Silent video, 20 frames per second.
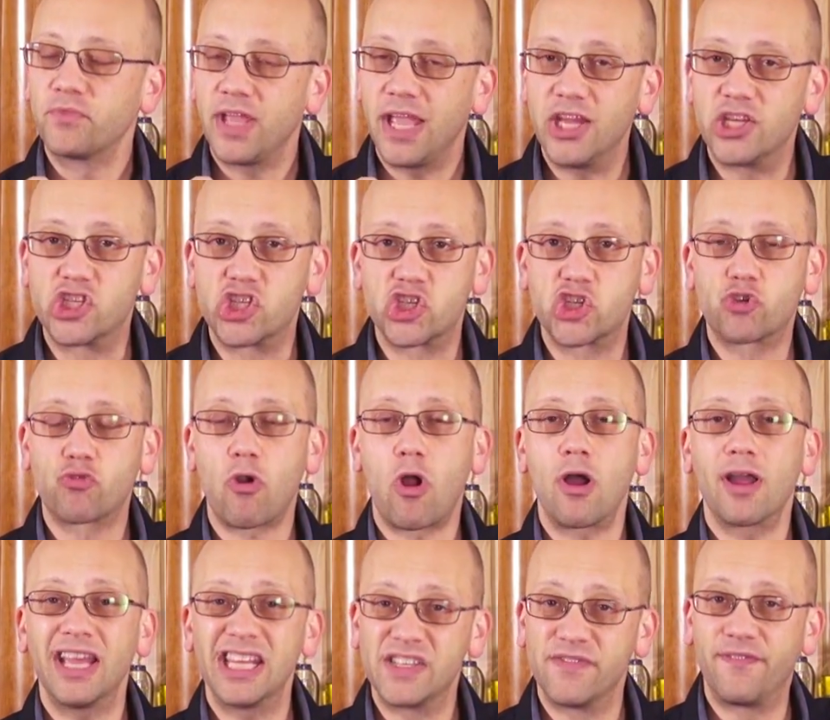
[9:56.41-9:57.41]
It's
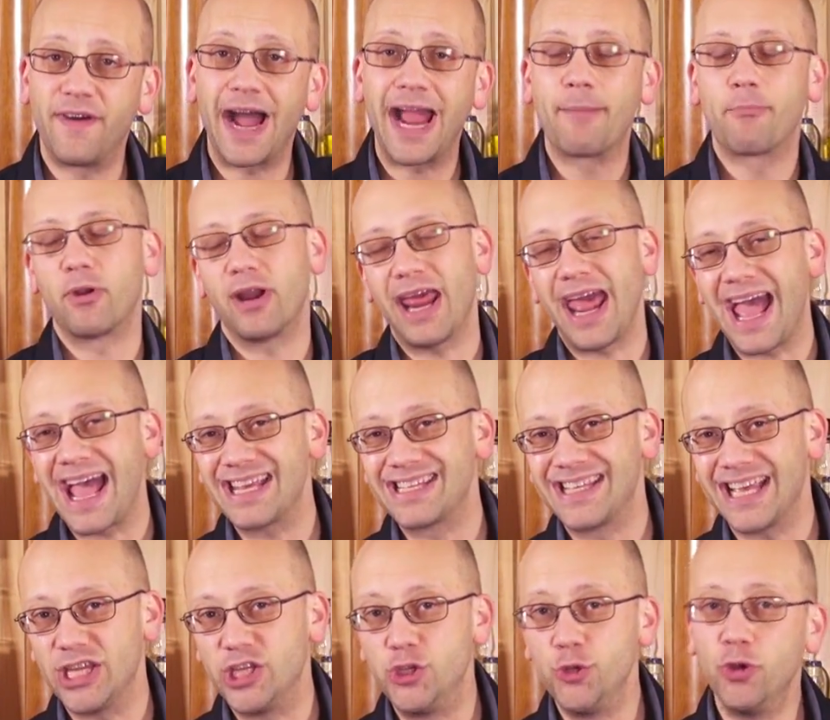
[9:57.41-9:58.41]
strong, it's vibrant, it has
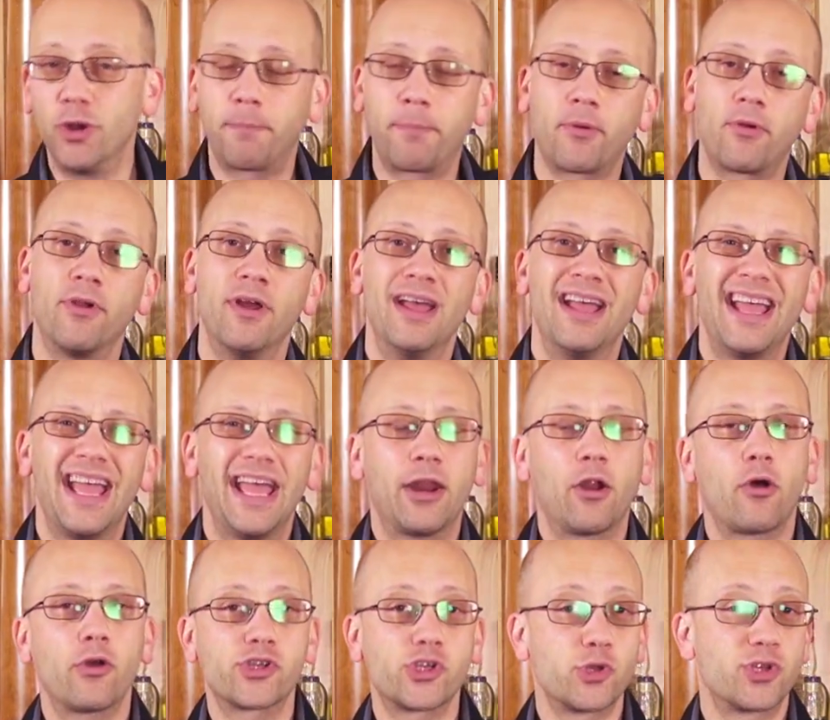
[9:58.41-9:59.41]
that juniper. It
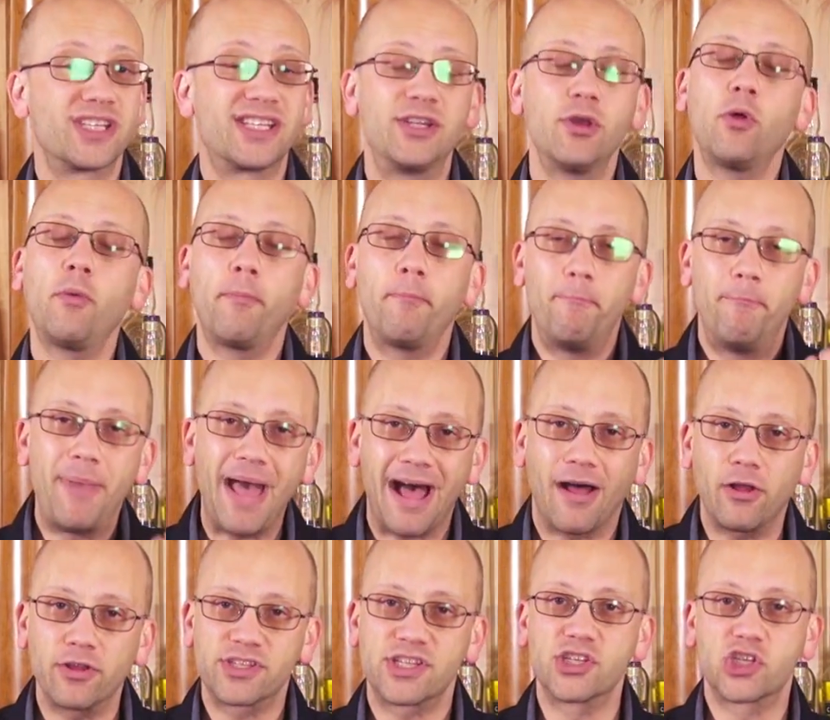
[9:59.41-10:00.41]
also still
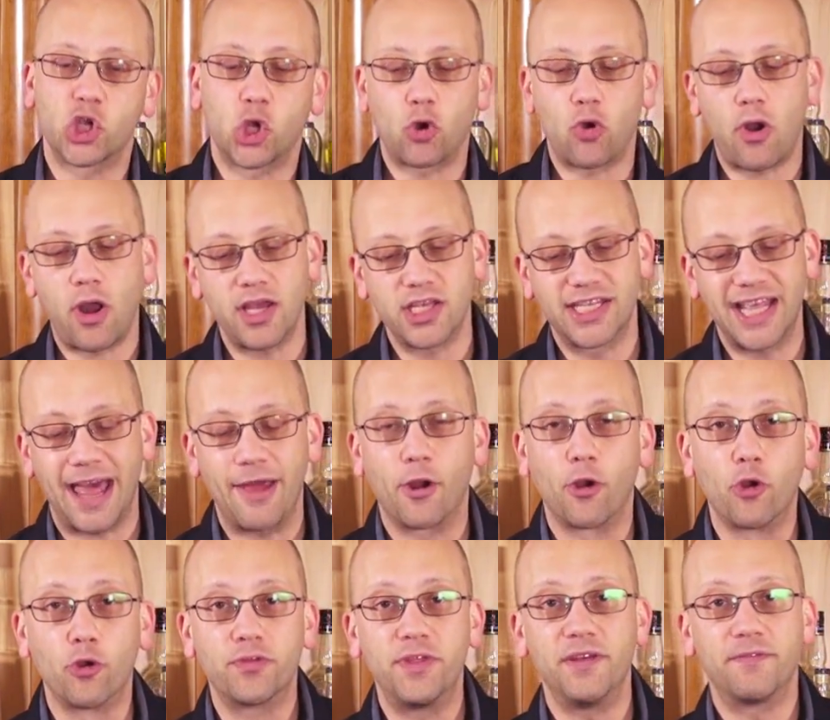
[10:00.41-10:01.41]
balances across that
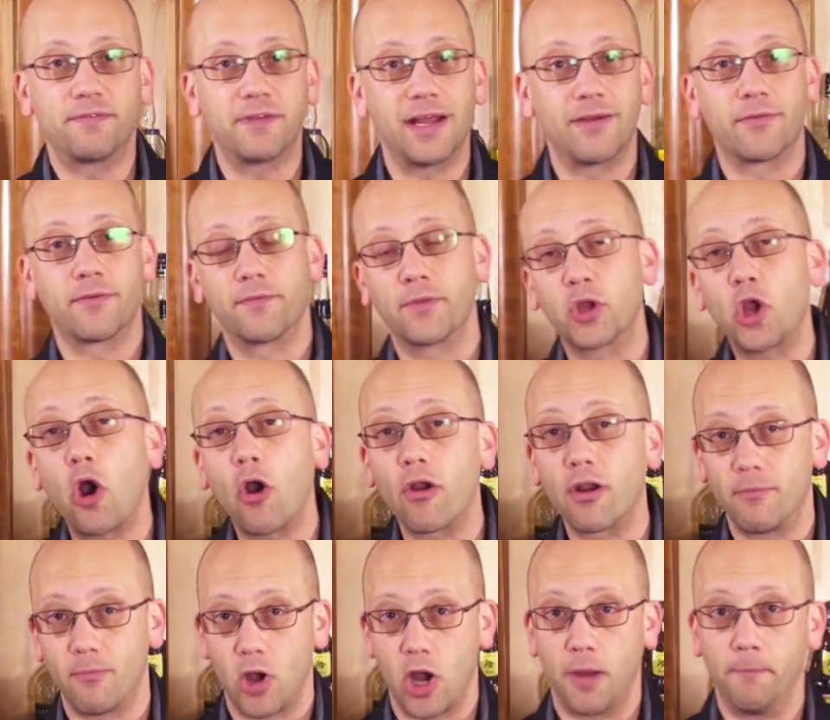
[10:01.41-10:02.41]
earthy flavor of the
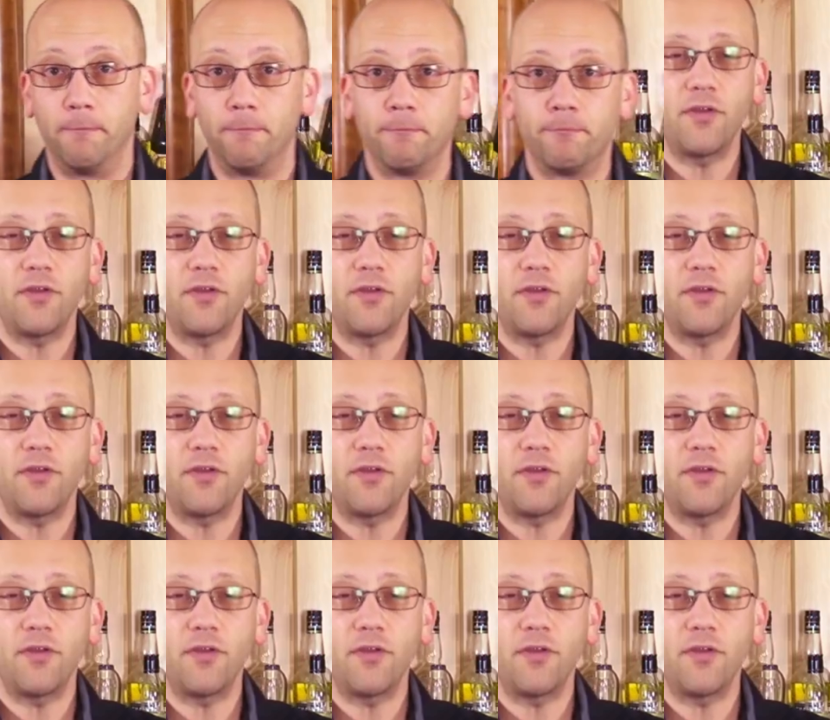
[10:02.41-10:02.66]
cardamom.